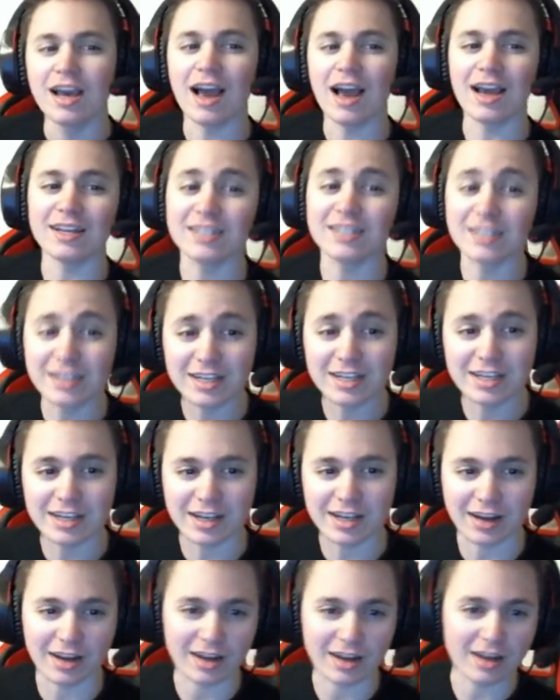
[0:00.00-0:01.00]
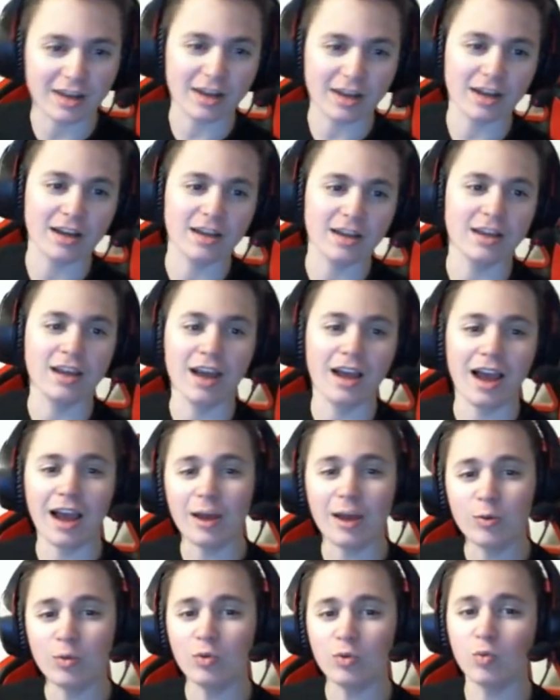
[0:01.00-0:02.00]
I see. I
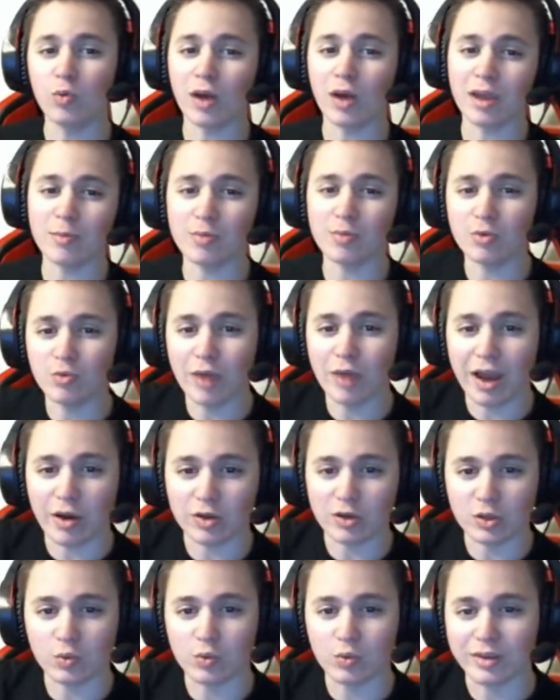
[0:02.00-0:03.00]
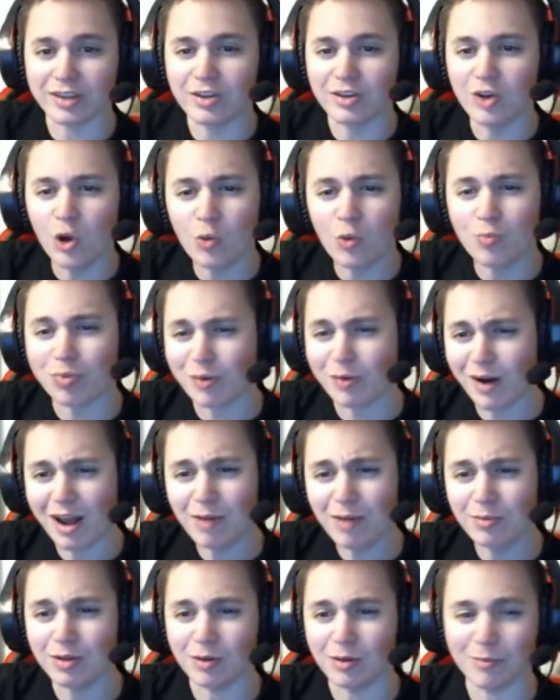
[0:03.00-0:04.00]
will wipe you out with no
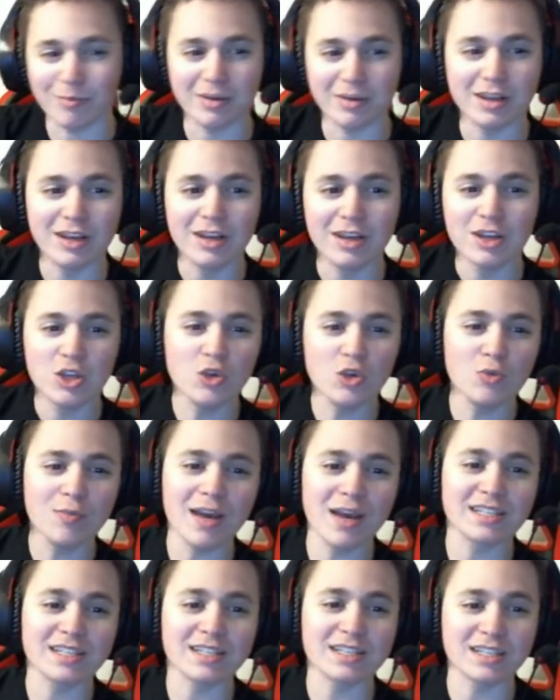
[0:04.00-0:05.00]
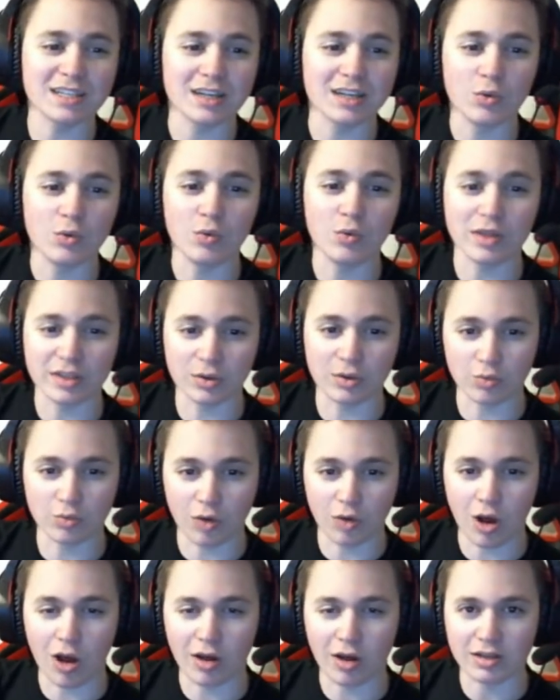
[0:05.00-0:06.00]
problem. You messed with the
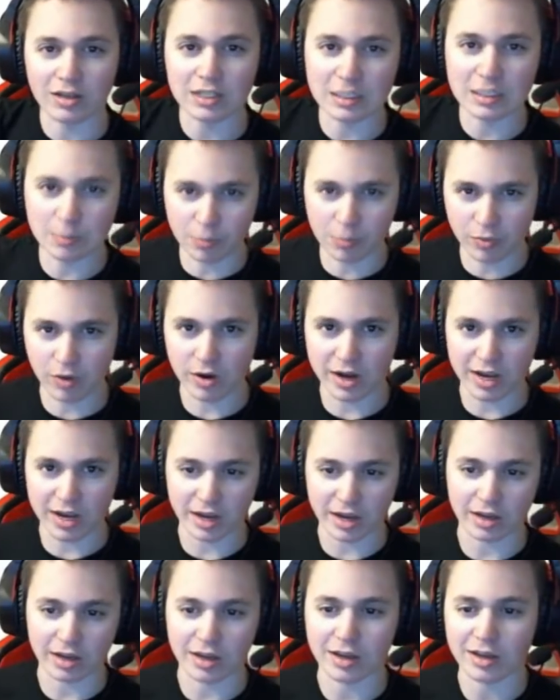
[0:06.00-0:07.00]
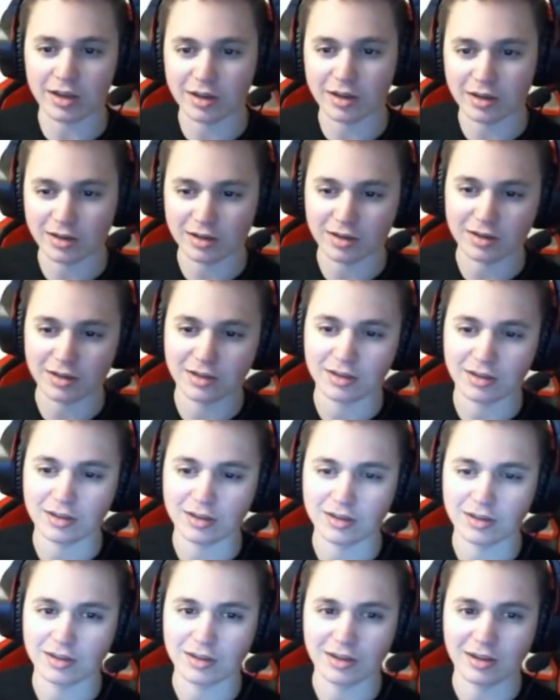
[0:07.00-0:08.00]
wrong spring.
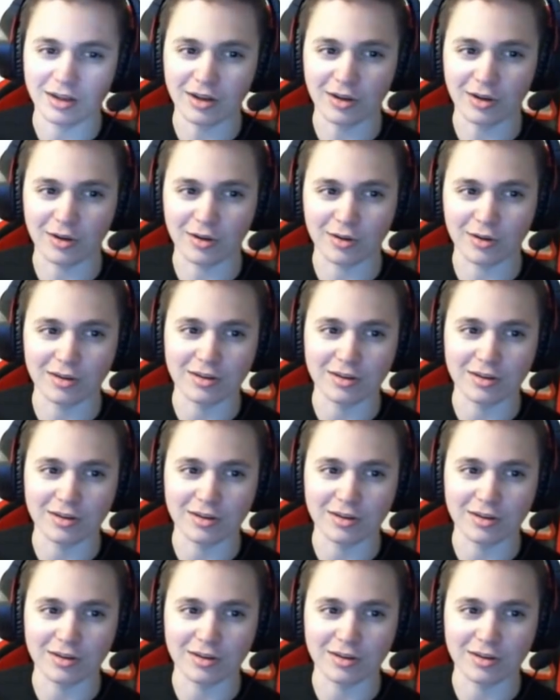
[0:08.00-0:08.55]
Uh-oh.